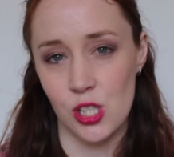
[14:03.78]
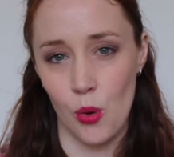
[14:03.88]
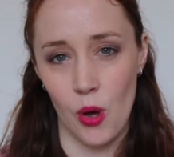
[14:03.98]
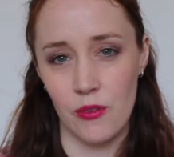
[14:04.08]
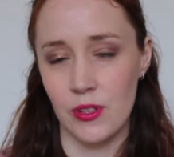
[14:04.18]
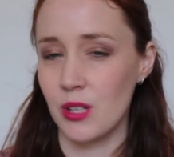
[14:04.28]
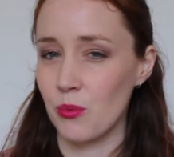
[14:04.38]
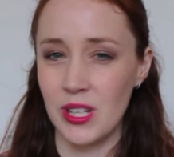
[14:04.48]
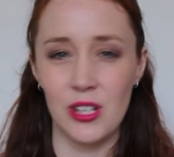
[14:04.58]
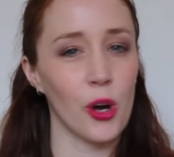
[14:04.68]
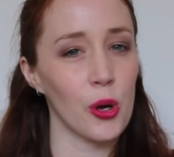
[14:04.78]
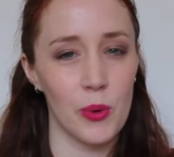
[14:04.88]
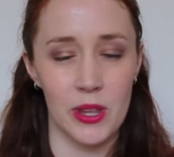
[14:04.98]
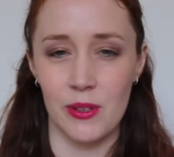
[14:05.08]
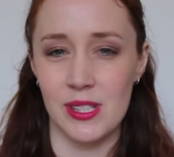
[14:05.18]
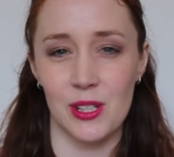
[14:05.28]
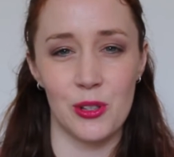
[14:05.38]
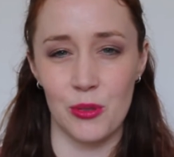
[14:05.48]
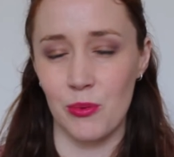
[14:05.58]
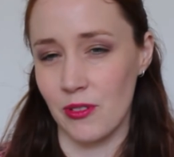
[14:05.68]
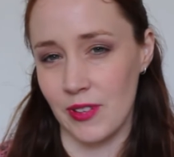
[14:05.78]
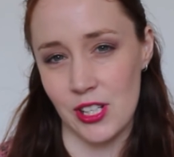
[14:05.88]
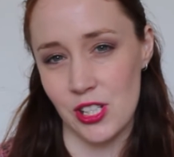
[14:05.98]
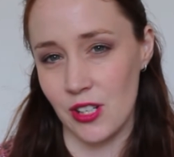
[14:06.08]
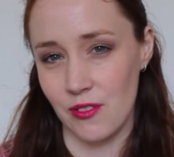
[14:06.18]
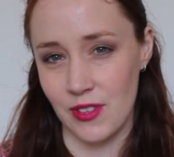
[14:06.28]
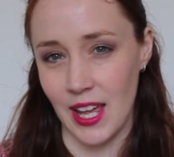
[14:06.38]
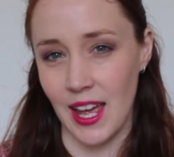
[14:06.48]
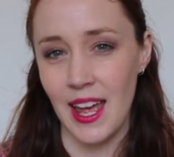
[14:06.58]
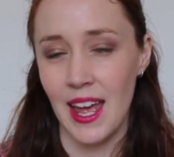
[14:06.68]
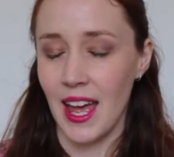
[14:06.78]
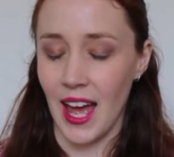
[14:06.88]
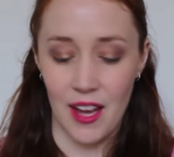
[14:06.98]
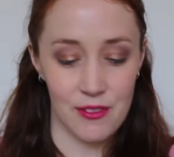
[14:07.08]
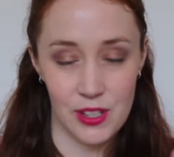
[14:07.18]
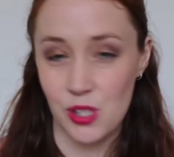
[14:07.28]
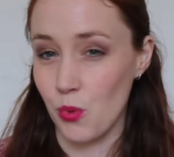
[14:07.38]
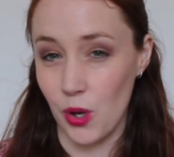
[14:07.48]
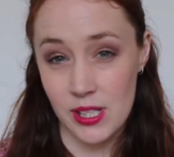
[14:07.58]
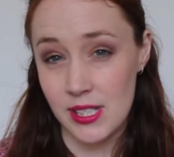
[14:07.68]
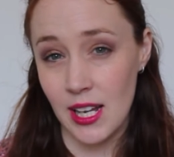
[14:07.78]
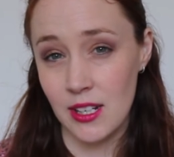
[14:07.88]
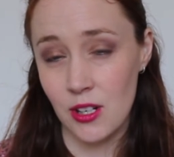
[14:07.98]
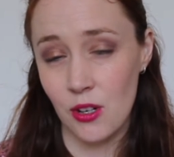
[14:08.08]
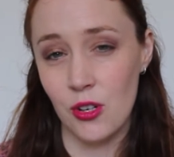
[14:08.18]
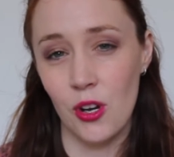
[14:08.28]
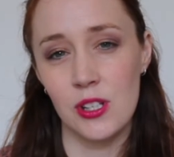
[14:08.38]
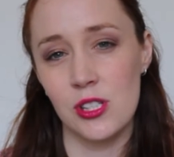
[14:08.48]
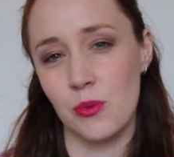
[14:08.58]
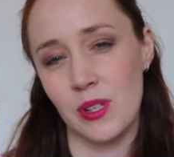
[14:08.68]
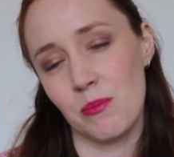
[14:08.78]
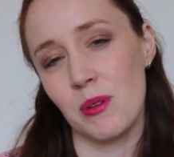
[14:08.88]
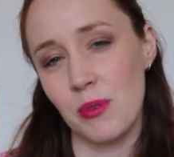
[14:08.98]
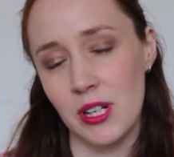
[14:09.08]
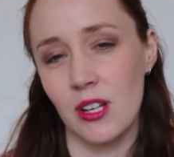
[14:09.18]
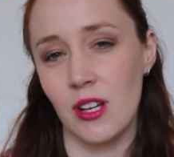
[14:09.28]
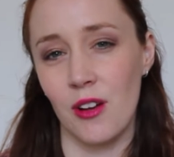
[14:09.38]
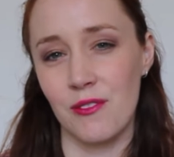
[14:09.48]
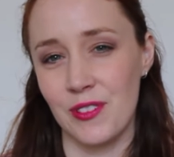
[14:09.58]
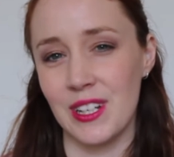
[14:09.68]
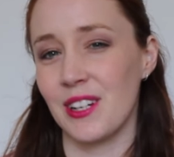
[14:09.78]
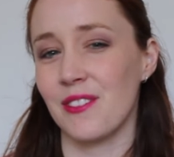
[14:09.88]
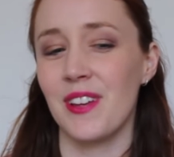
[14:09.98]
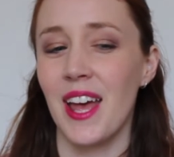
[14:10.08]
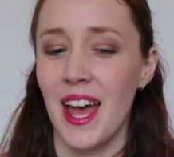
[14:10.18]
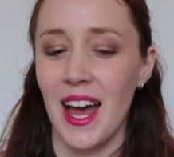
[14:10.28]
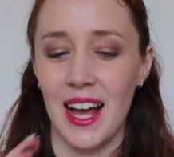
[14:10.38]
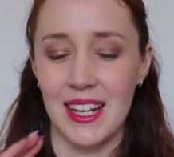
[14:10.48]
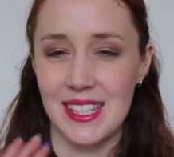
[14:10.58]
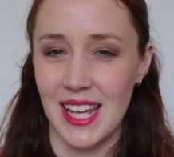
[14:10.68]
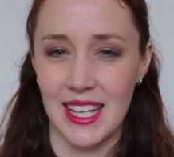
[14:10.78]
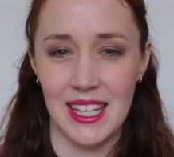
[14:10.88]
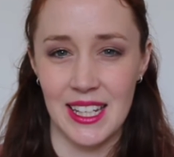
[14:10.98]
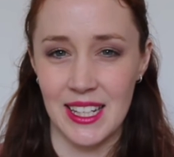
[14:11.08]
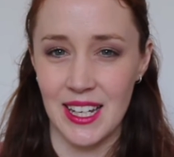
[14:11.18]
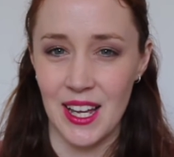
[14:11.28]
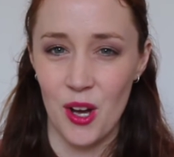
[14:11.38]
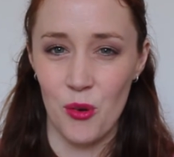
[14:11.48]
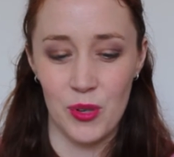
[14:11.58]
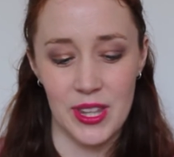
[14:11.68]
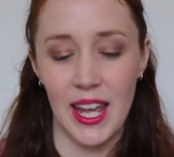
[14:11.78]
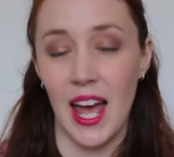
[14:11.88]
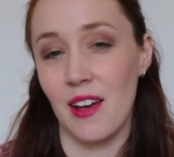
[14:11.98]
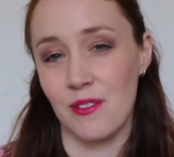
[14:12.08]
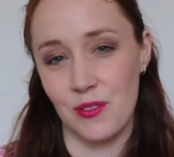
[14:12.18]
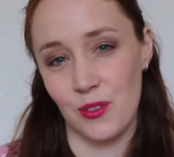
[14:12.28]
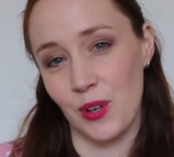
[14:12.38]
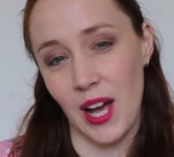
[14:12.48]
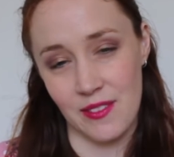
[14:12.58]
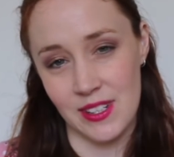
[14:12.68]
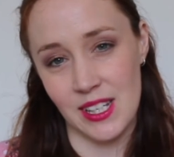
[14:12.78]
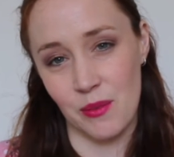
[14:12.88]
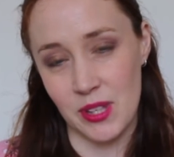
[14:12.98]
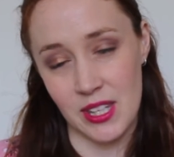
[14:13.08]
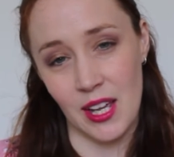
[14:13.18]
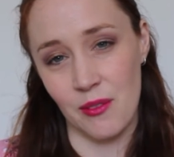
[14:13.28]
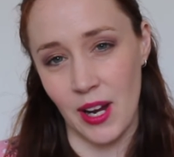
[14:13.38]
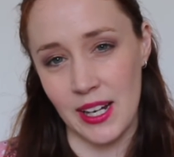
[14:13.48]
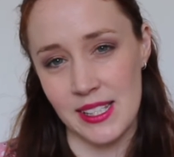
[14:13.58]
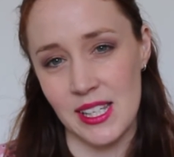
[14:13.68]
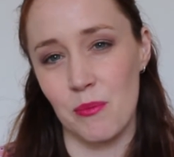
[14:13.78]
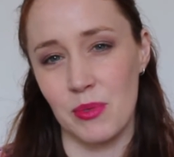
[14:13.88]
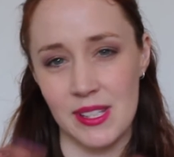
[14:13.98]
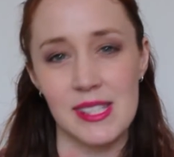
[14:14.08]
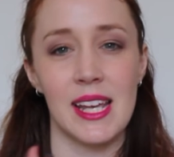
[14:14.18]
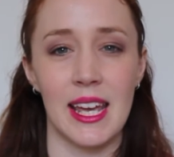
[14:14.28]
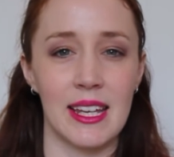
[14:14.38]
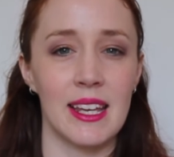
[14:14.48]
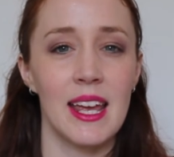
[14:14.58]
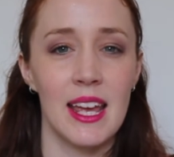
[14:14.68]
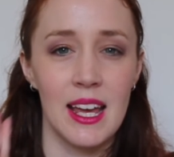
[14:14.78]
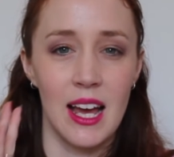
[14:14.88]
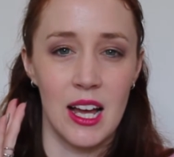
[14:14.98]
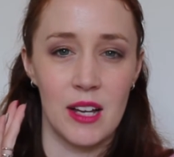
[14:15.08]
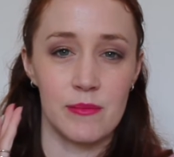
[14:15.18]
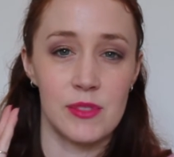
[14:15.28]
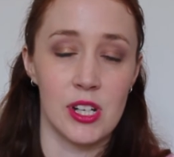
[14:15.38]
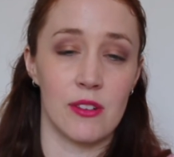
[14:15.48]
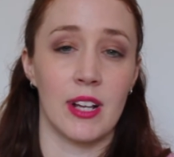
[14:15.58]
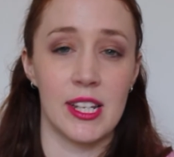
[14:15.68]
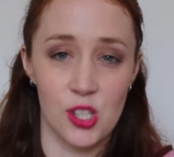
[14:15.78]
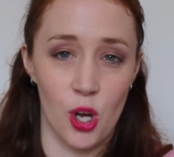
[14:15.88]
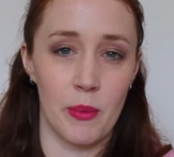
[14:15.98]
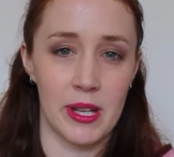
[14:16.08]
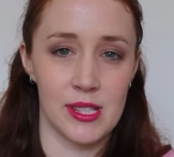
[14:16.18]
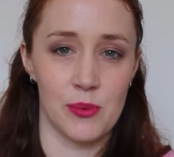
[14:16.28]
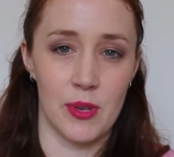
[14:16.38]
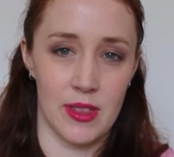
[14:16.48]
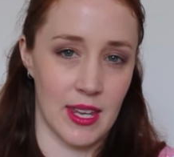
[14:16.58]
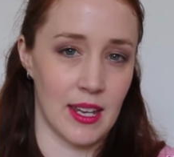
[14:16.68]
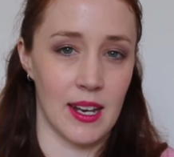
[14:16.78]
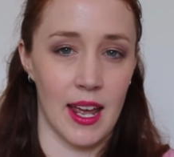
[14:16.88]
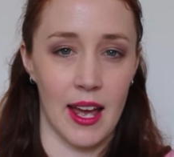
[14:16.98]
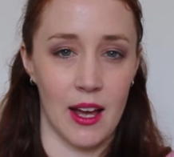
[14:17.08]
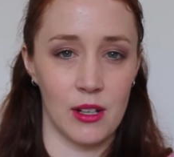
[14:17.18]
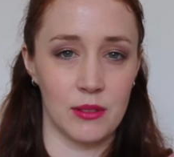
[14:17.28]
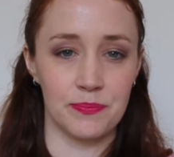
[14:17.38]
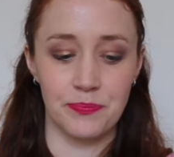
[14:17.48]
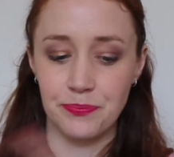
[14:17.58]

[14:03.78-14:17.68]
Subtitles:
so often that we know whether it's a good reflection of their average work standard or not. So we can be pretty confident of taking what they have or haven't done within that writing sample and saying generalized comments within our